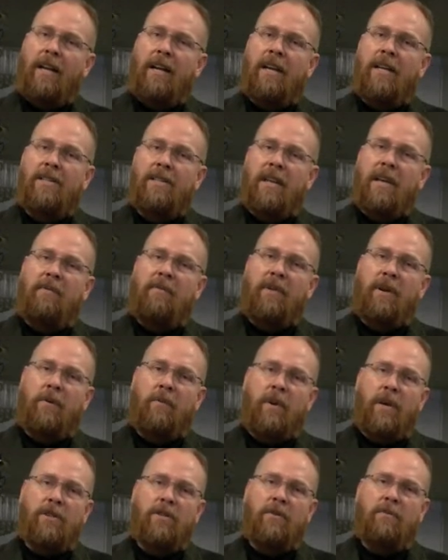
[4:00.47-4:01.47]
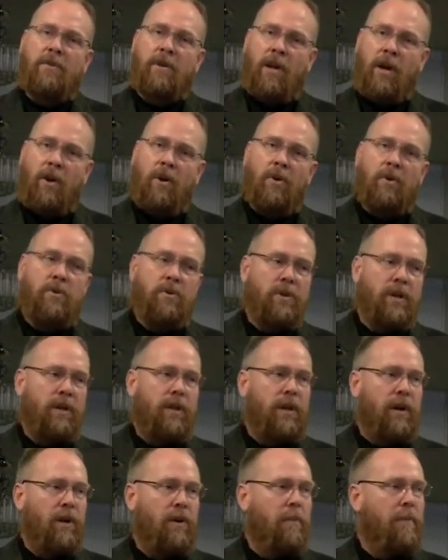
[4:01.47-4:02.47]
in His infinite wisdom, knows
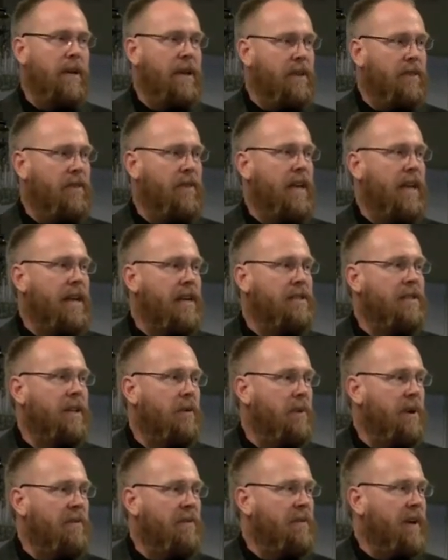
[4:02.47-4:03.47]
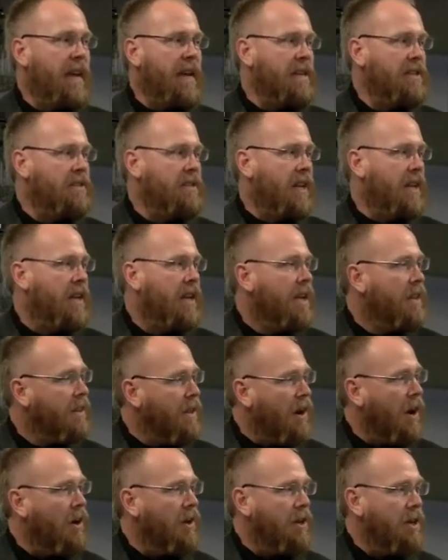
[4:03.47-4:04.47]
that there will be things that we face that,
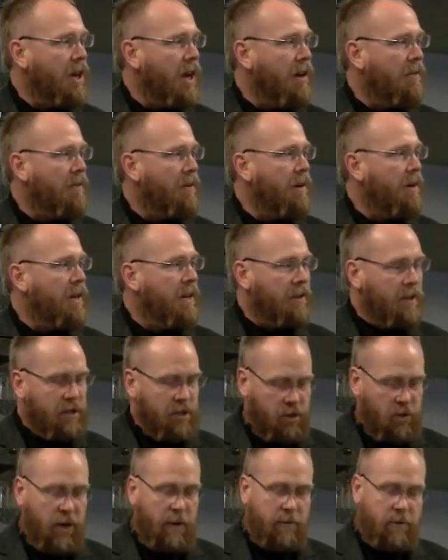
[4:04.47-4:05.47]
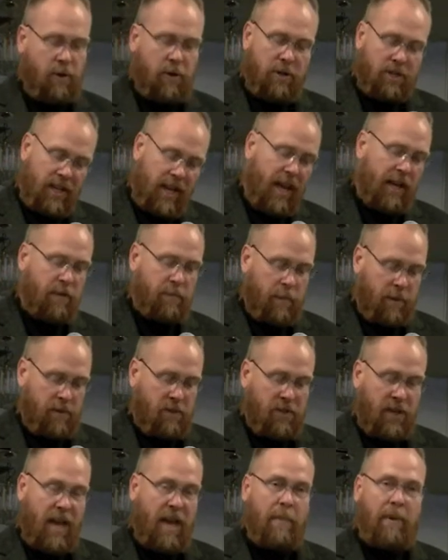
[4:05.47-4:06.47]
that aren't covered in the Scripture text per
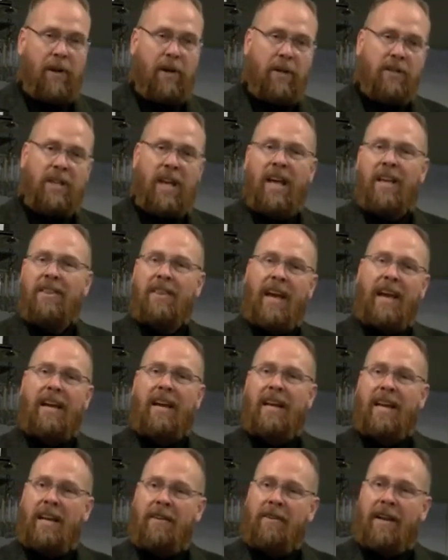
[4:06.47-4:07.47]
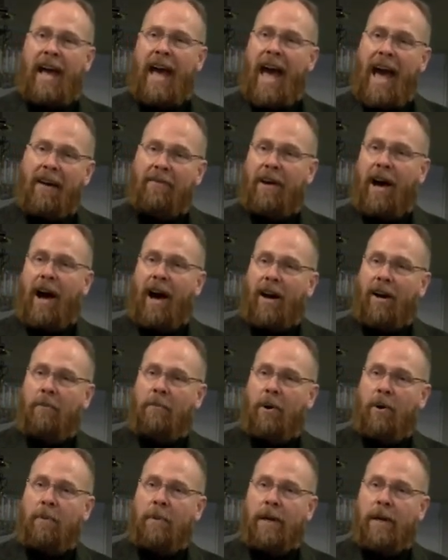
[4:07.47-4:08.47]
se because they didn't even have
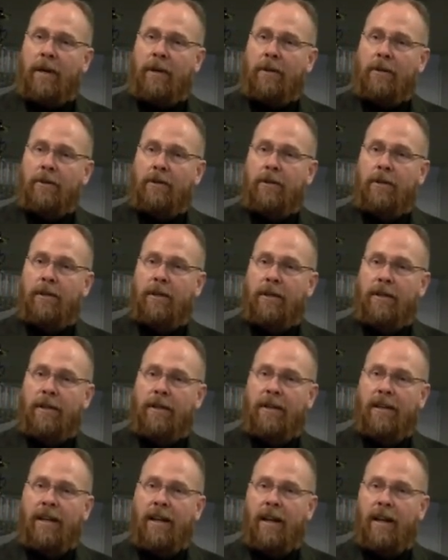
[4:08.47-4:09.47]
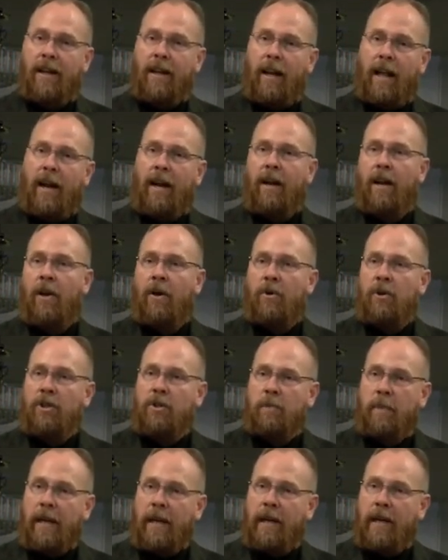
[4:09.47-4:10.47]
automobiles, let alone a
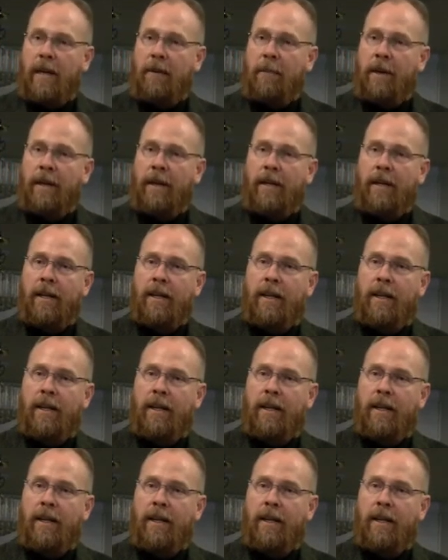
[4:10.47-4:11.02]
speed limit.